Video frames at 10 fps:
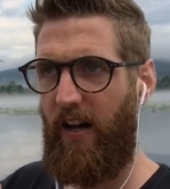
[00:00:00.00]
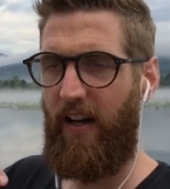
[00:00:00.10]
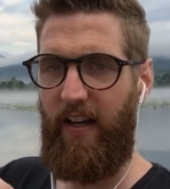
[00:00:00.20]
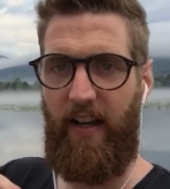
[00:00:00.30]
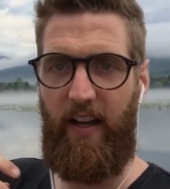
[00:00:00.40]

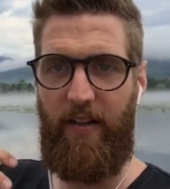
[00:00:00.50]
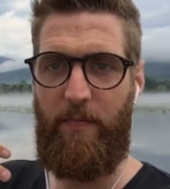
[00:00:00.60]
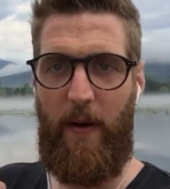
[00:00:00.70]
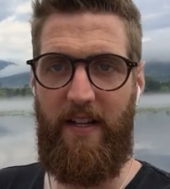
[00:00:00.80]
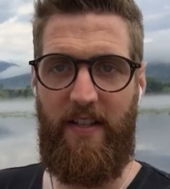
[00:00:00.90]
it, it has
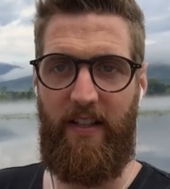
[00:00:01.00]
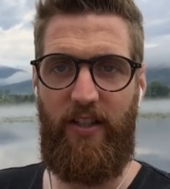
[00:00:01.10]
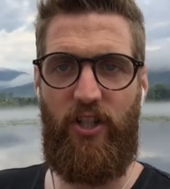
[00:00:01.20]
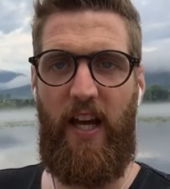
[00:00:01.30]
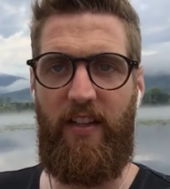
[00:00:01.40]
basically
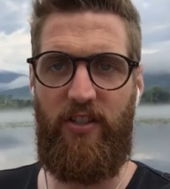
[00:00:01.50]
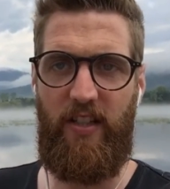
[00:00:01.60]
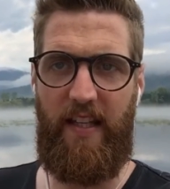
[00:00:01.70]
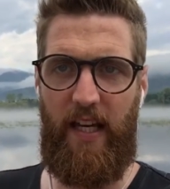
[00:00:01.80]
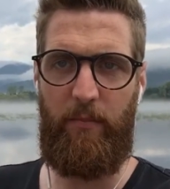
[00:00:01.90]
changed
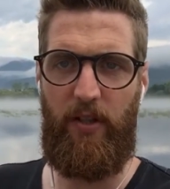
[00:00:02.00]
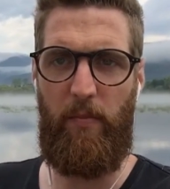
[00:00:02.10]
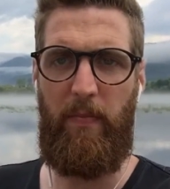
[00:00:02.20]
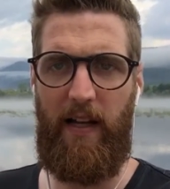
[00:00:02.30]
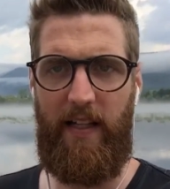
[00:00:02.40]
the game
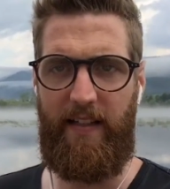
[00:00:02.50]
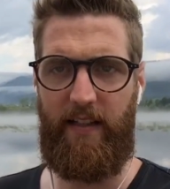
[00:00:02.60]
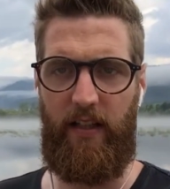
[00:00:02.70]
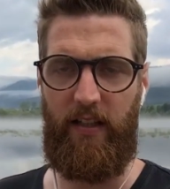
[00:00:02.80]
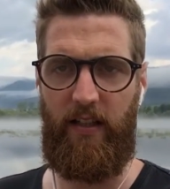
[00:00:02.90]

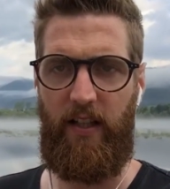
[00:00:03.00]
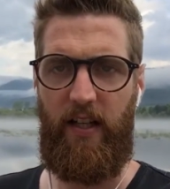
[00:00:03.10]
completely.